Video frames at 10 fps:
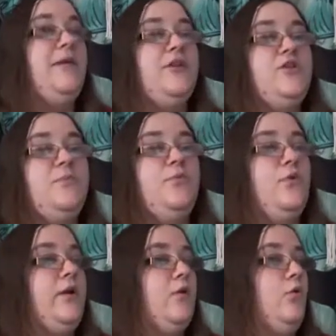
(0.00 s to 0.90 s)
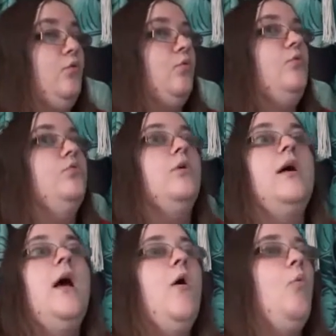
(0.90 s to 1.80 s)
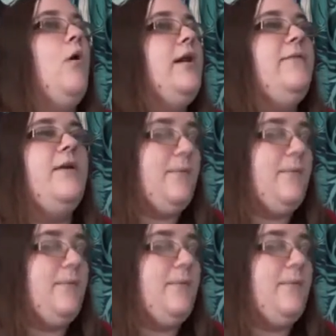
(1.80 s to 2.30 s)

I should put, what if I